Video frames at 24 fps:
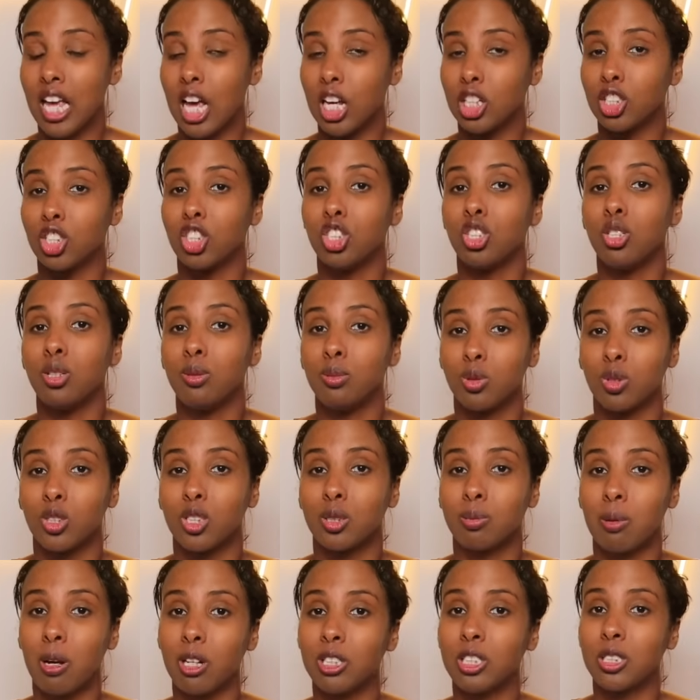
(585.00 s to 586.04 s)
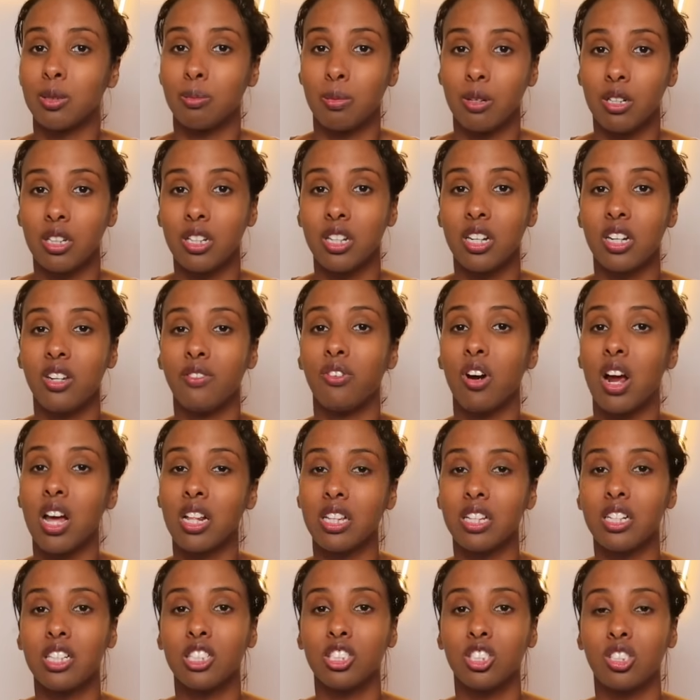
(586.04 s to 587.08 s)
assumes responsibility for
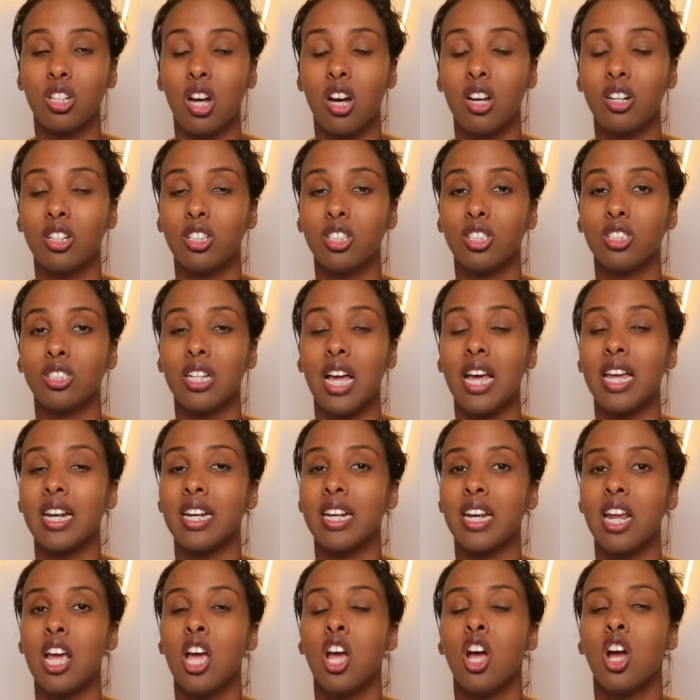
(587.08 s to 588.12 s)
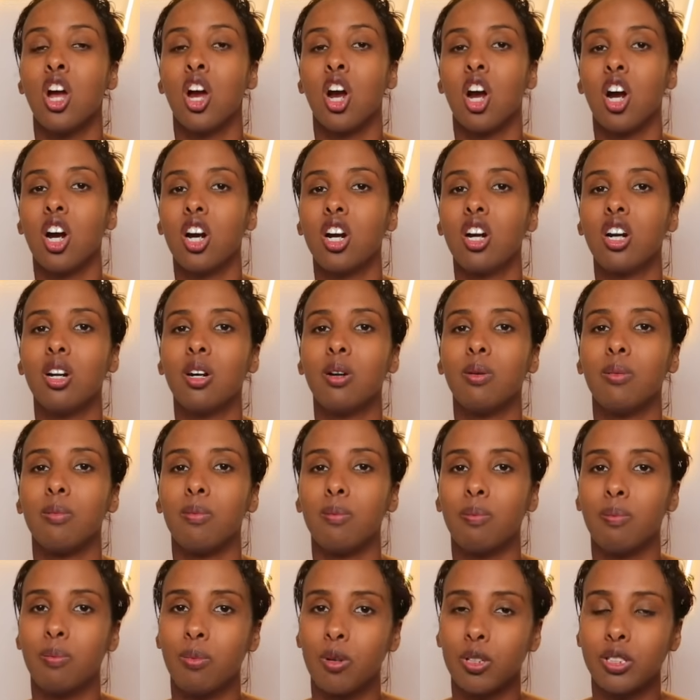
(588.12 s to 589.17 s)
Elena's daughters, and her
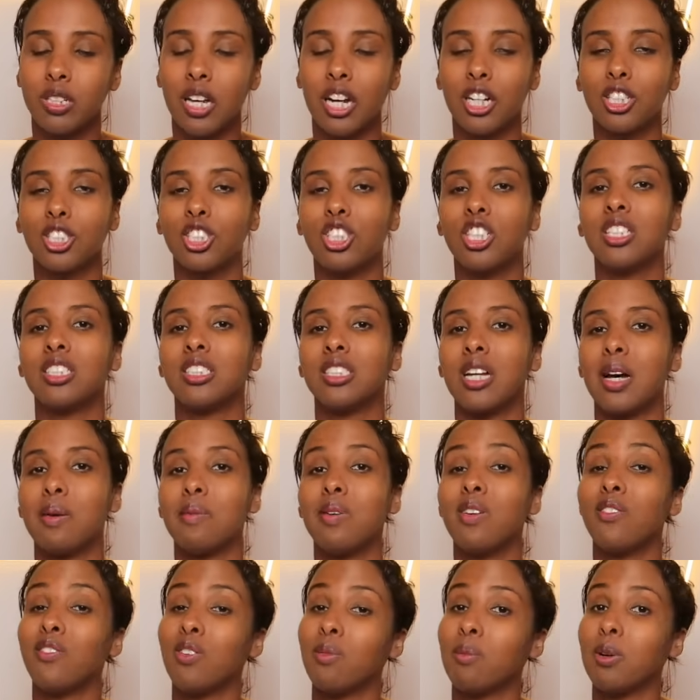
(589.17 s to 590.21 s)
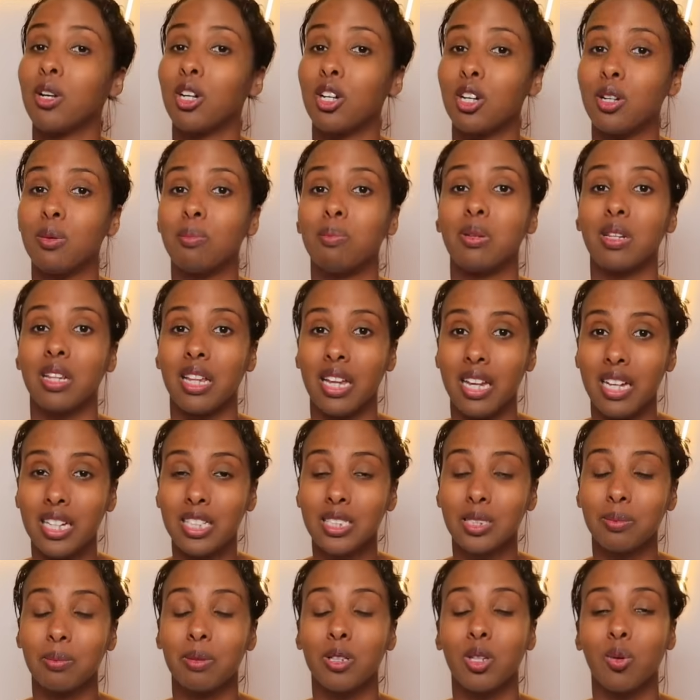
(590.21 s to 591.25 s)
protection is coming from a good
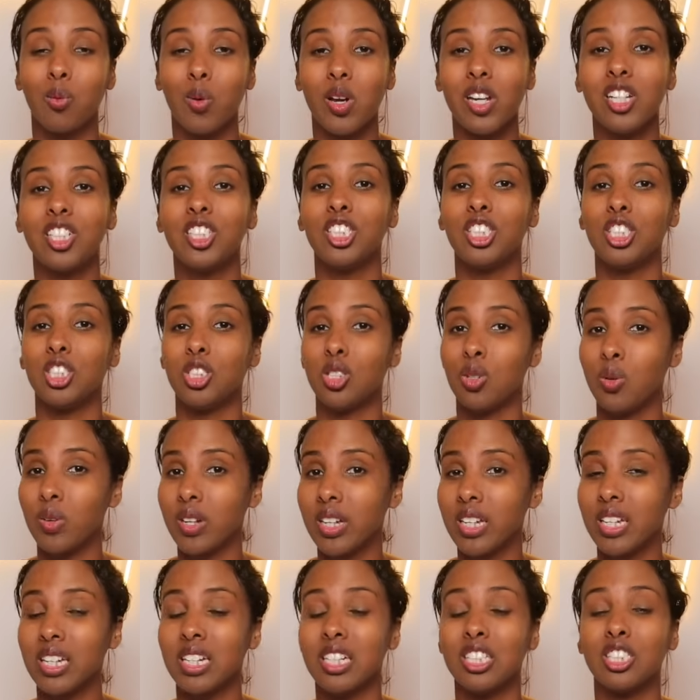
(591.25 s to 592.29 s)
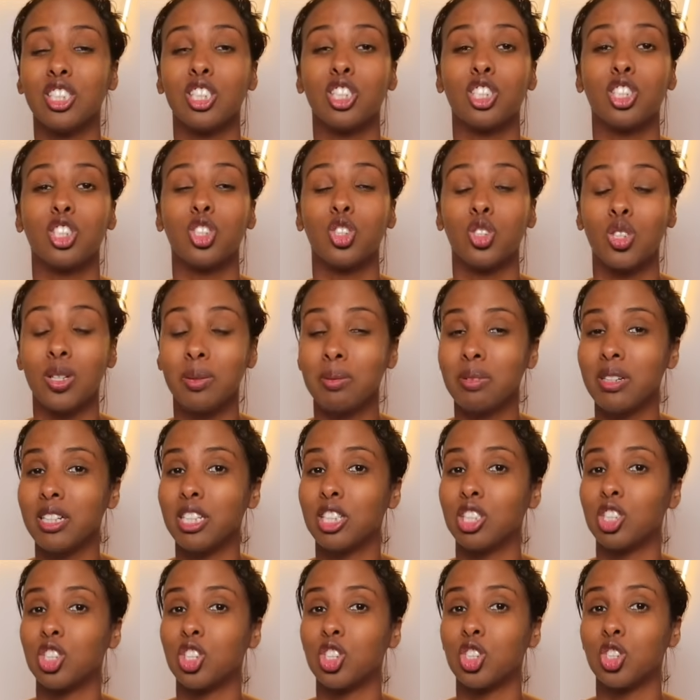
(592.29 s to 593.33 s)
place, but the way she's doing it is extremely
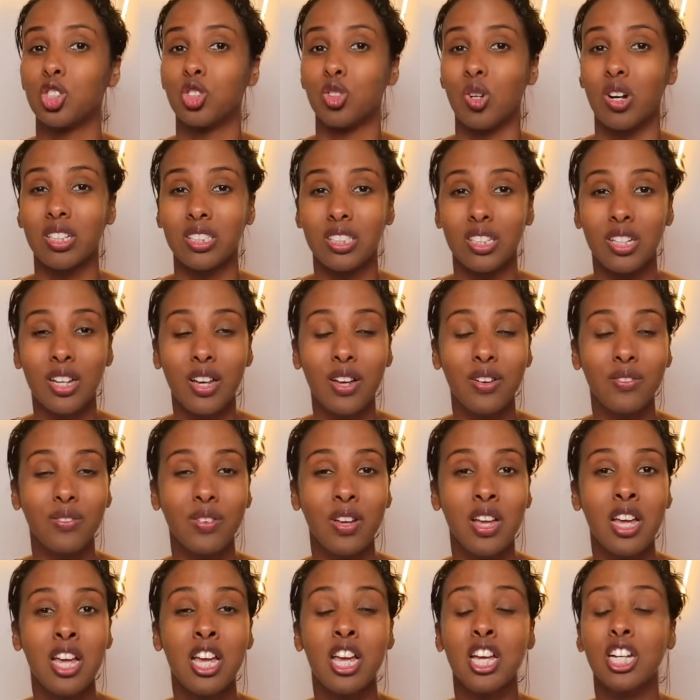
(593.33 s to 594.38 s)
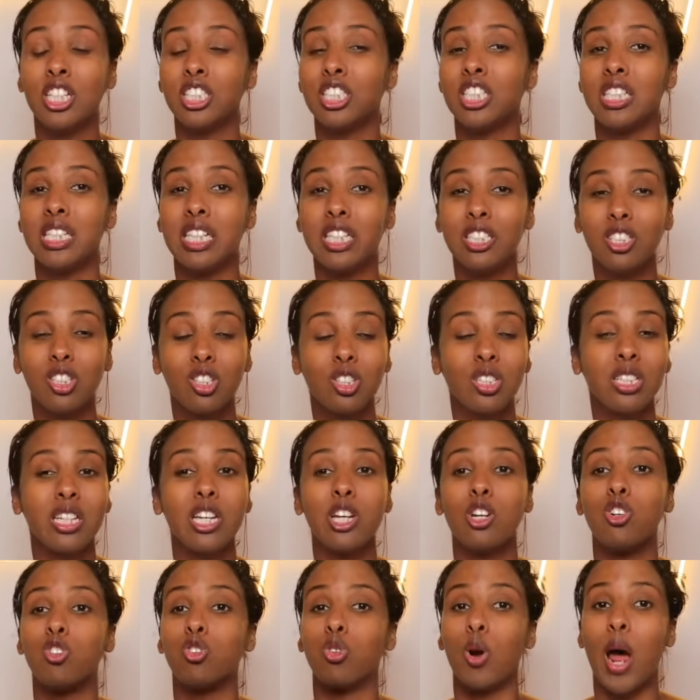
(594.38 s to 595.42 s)
destructive. She literally
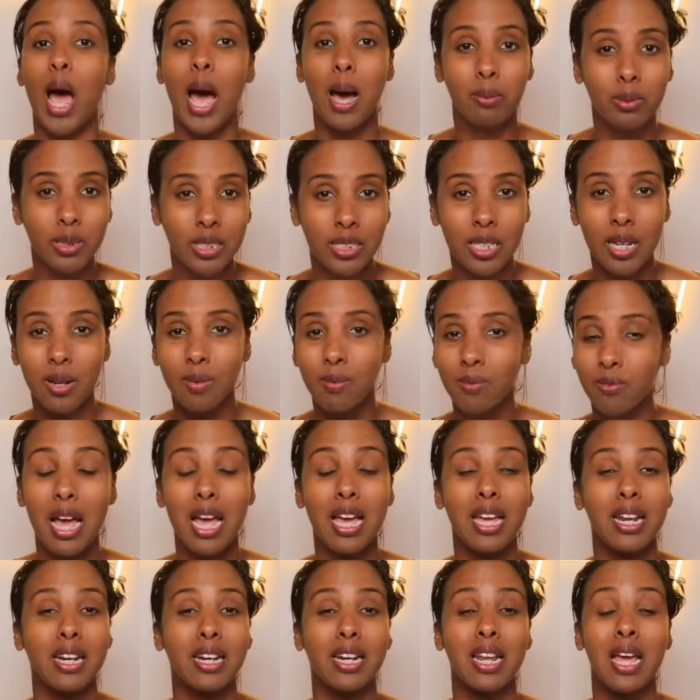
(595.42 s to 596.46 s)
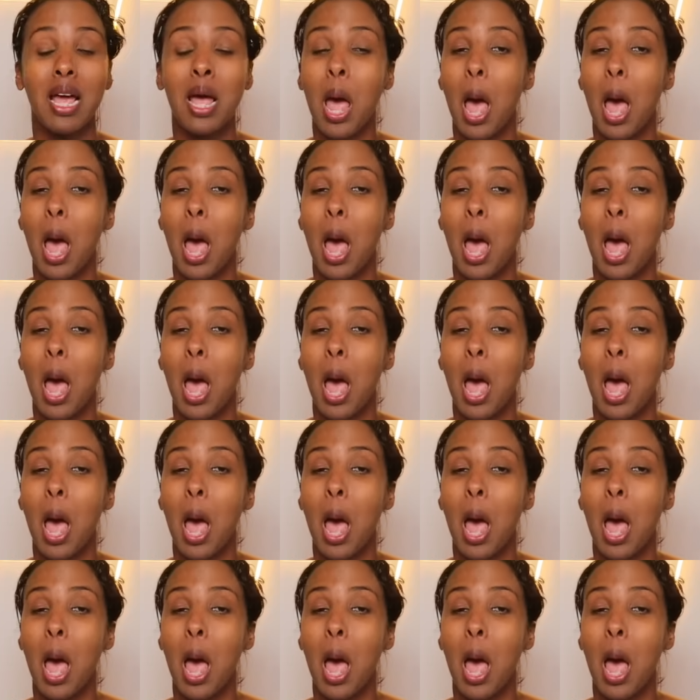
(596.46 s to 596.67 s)
grabs them and